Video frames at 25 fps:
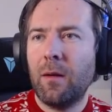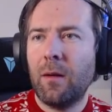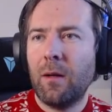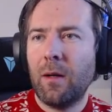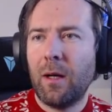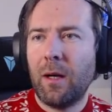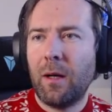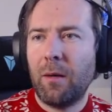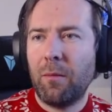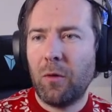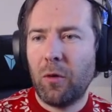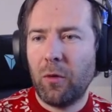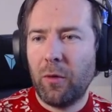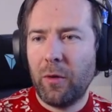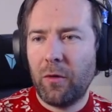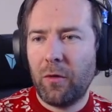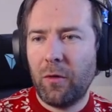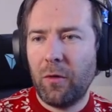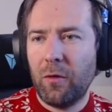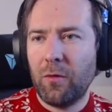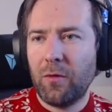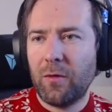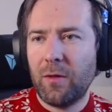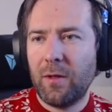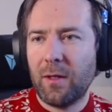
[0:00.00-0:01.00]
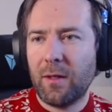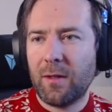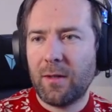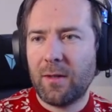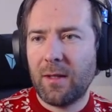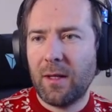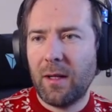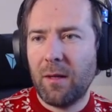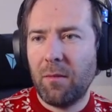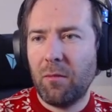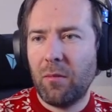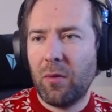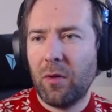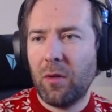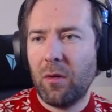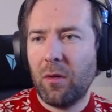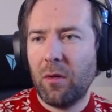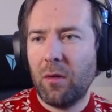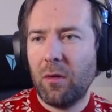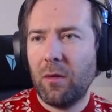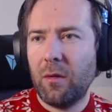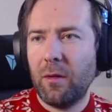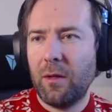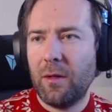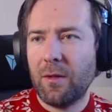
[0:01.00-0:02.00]
I'm going to use the
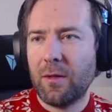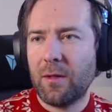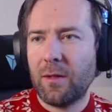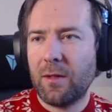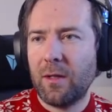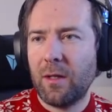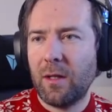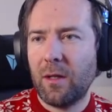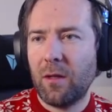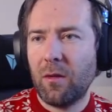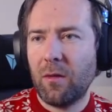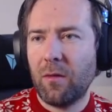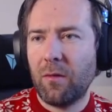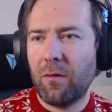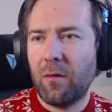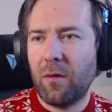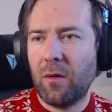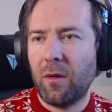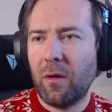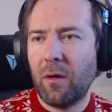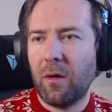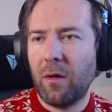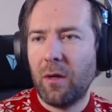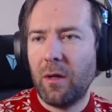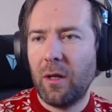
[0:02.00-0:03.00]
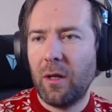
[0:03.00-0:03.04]
example instead of the